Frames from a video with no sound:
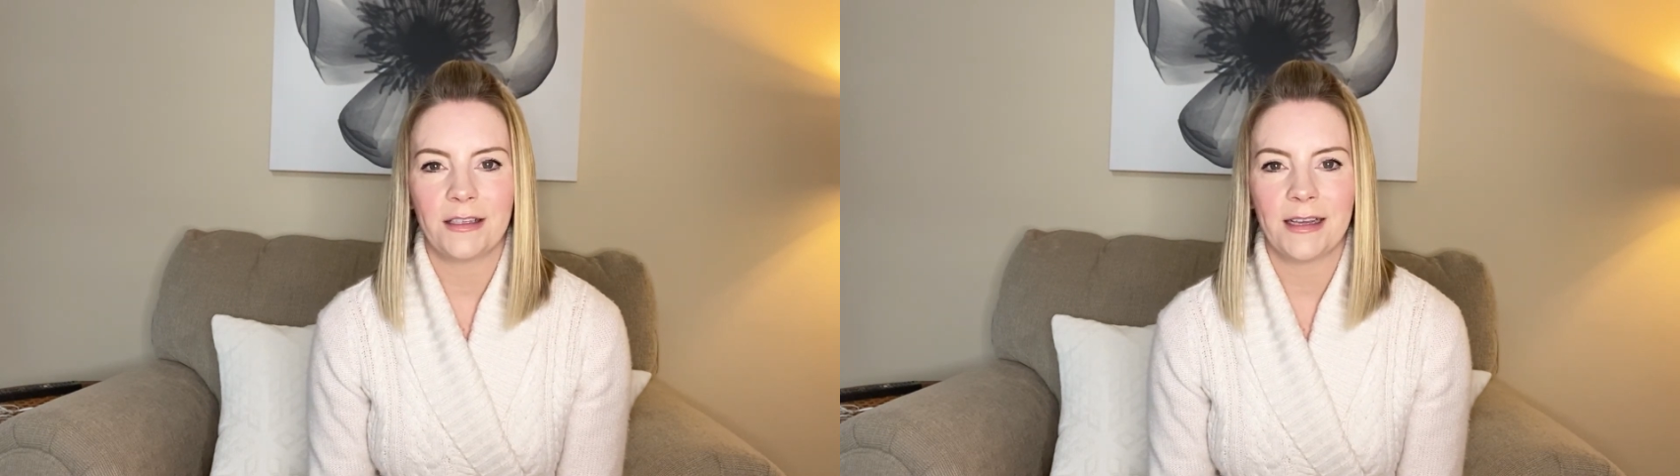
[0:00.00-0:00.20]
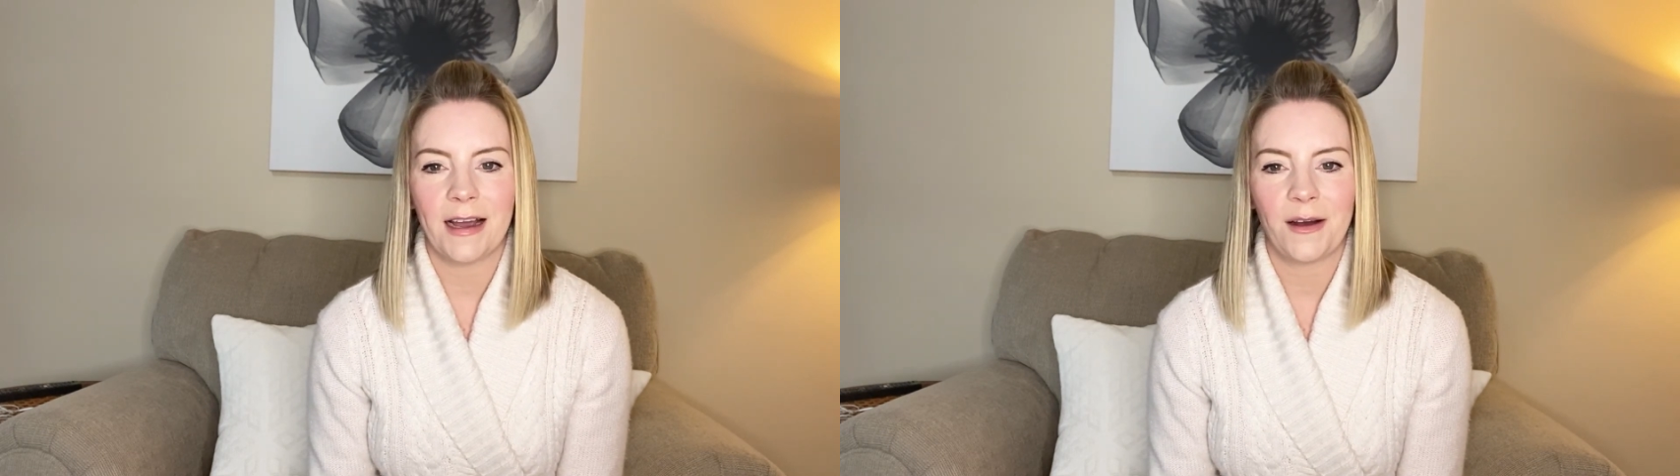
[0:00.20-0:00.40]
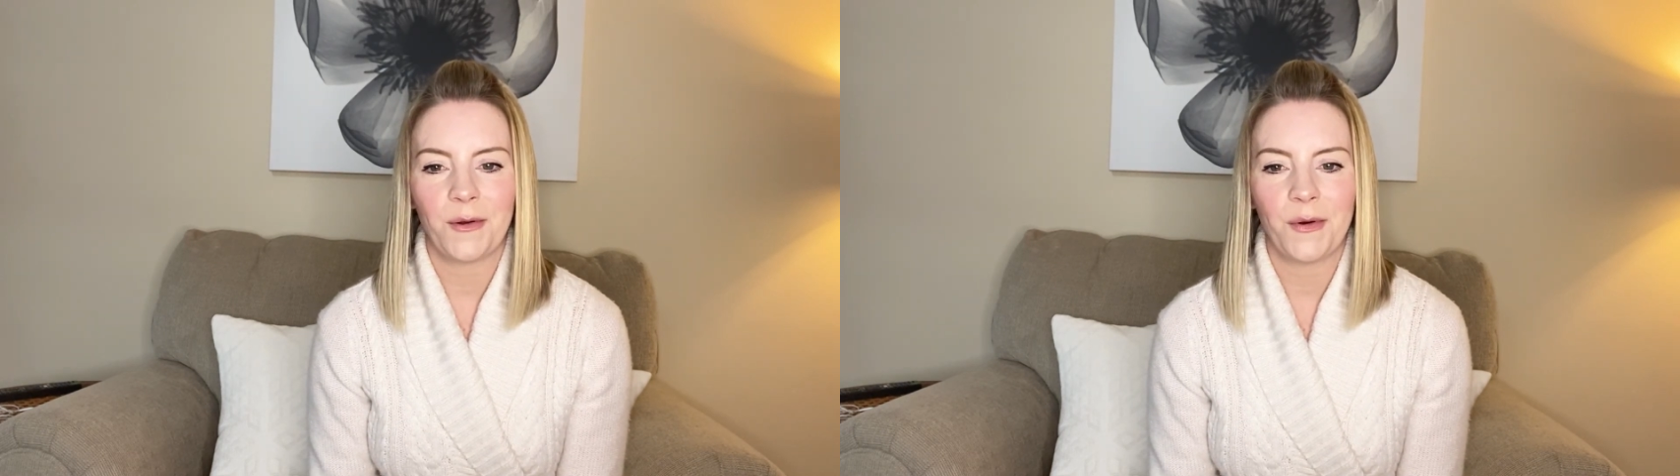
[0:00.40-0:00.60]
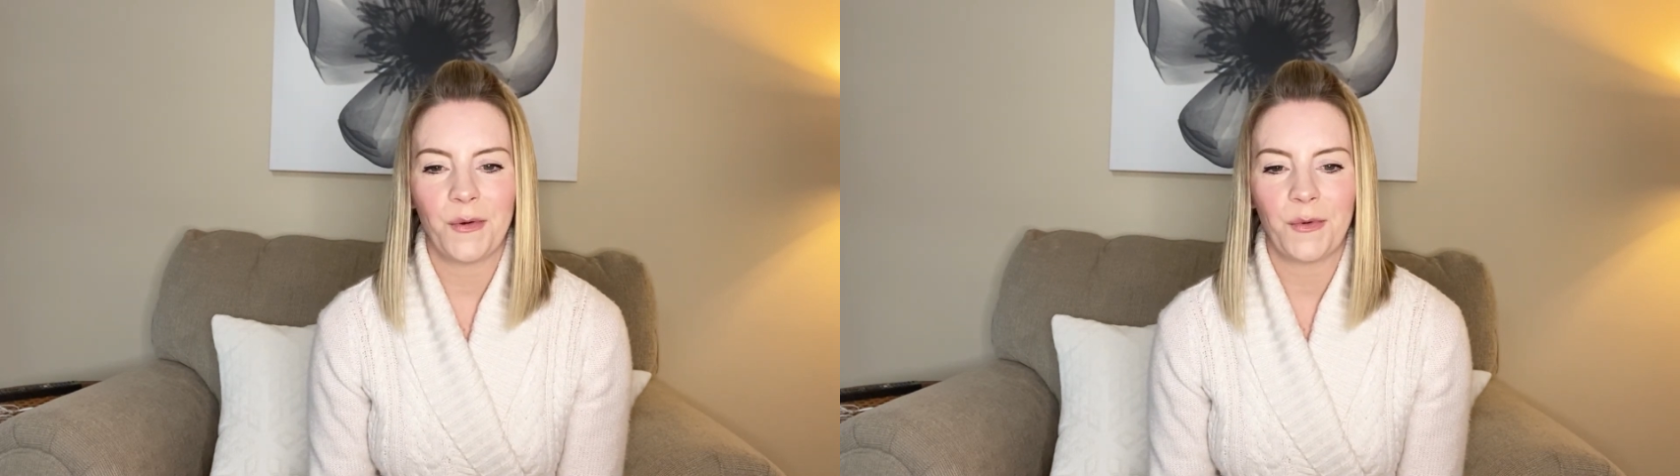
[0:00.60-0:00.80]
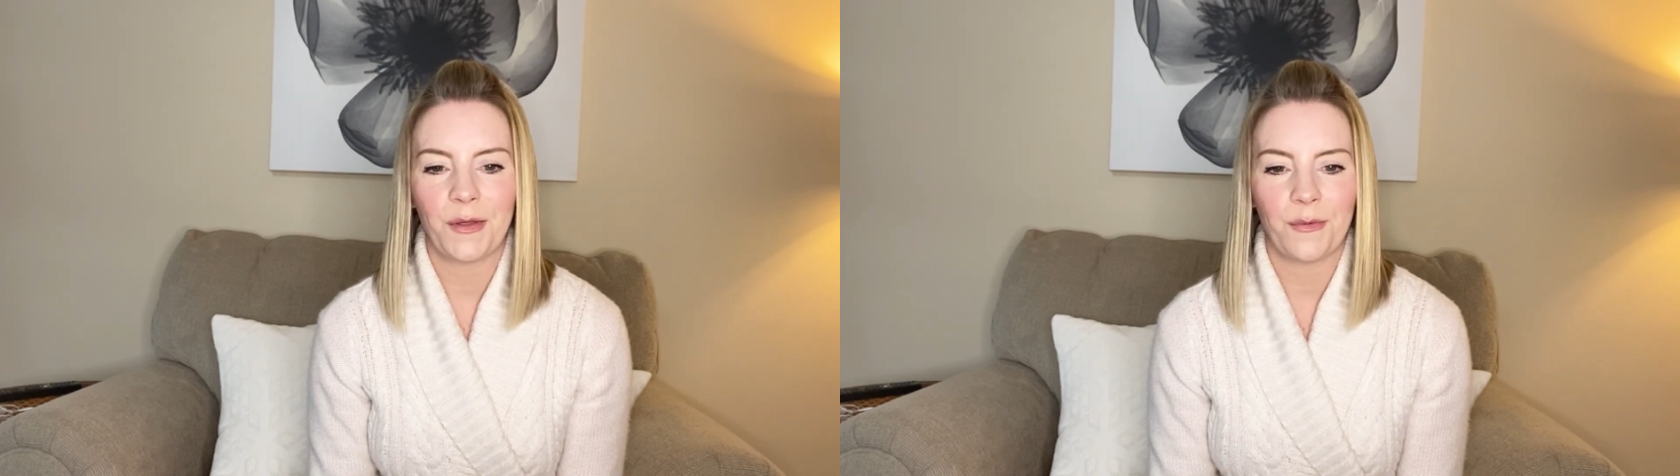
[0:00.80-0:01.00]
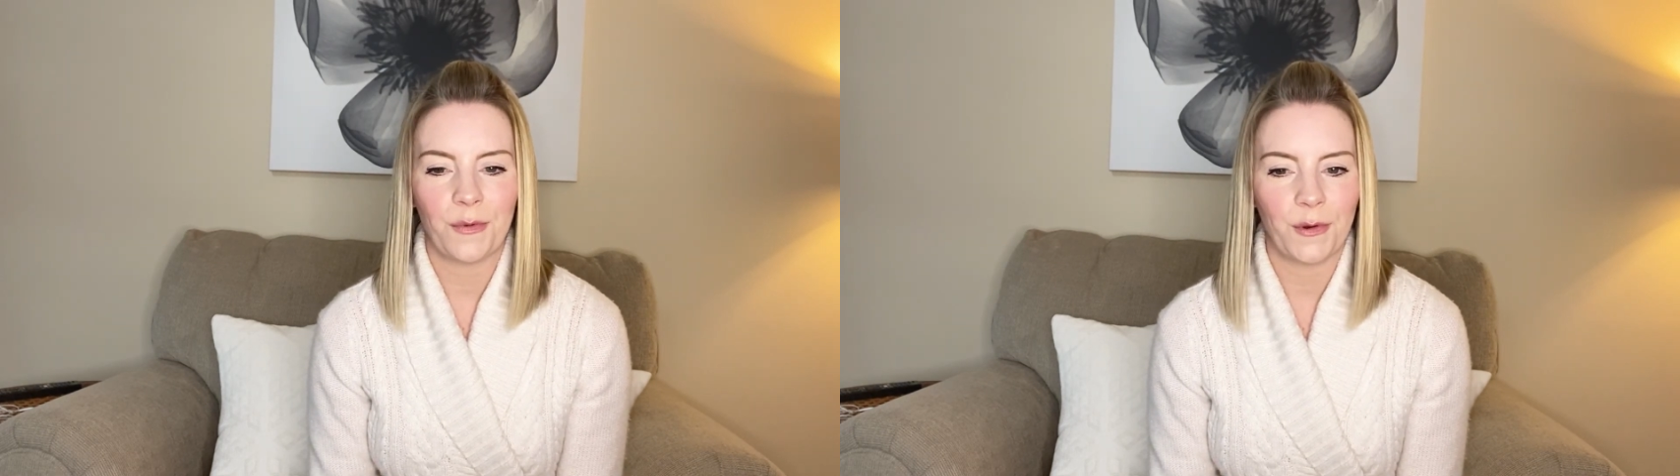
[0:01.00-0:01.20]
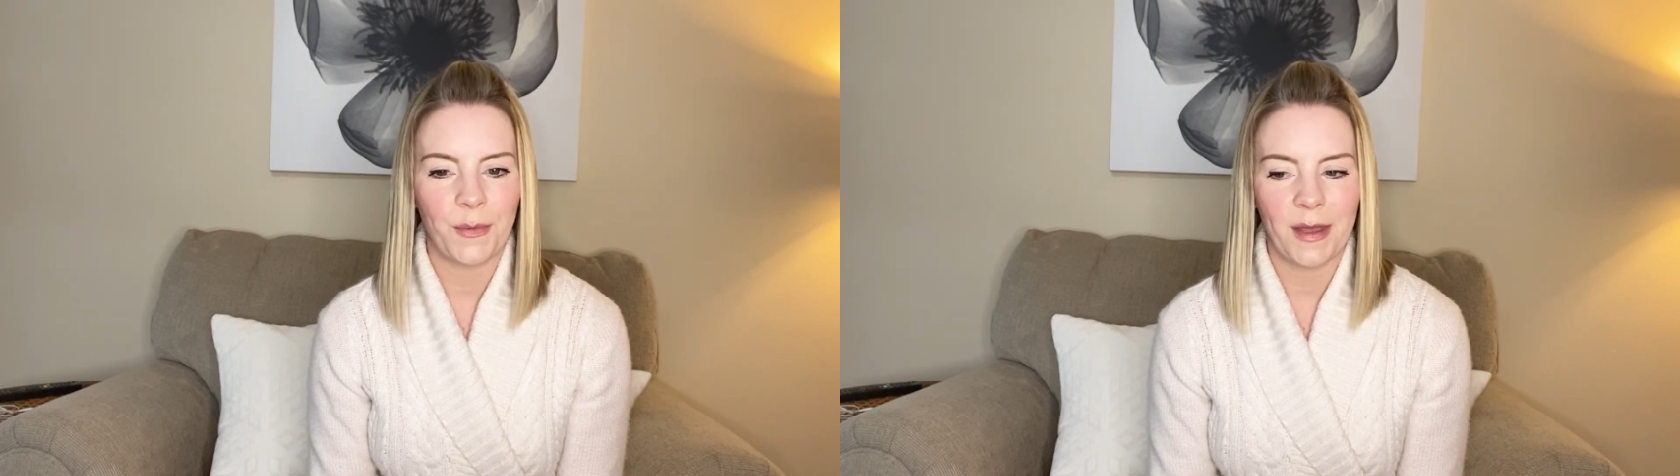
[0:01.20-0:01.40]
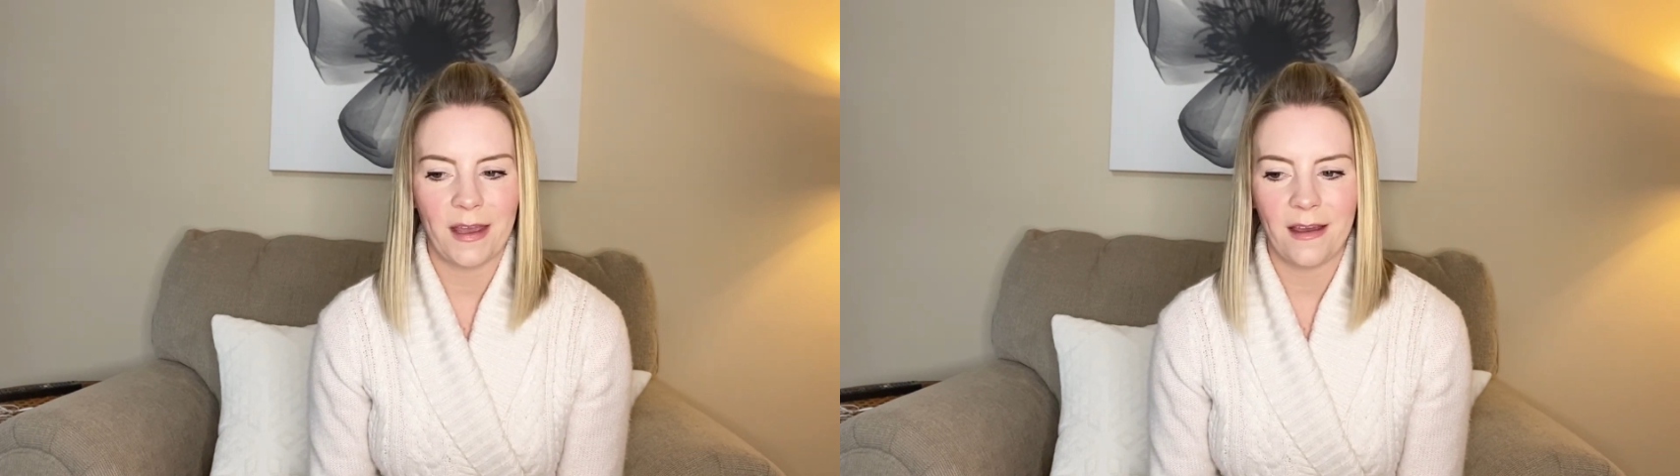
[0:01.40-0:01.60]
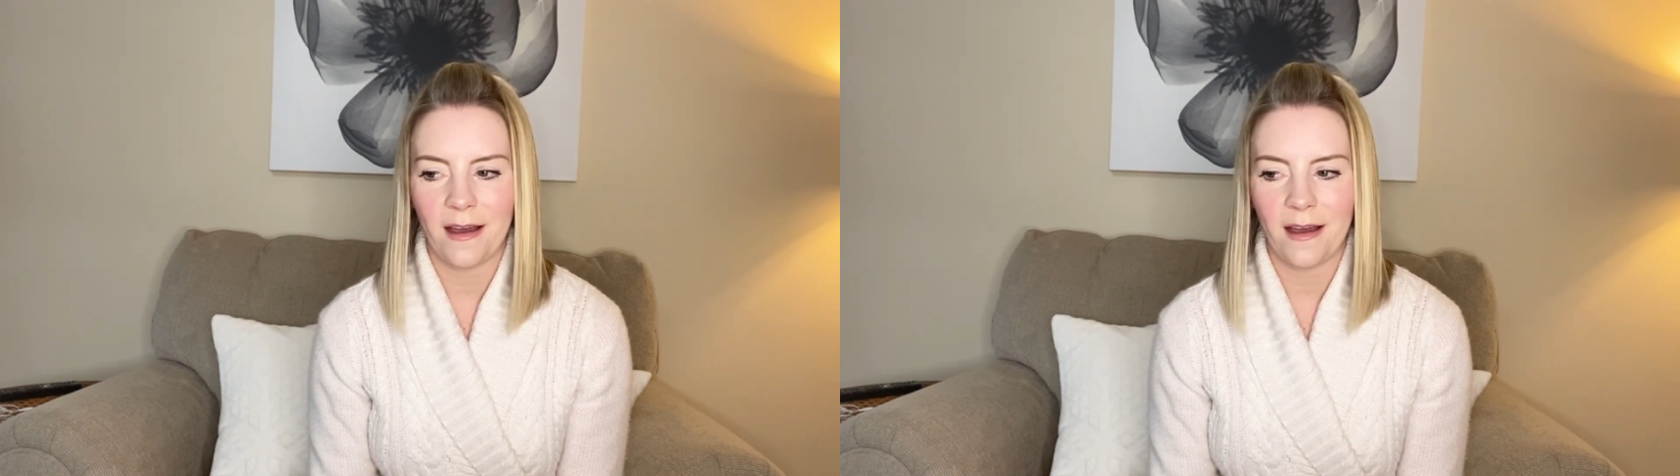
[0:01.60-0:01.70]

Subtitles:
down with Ruby.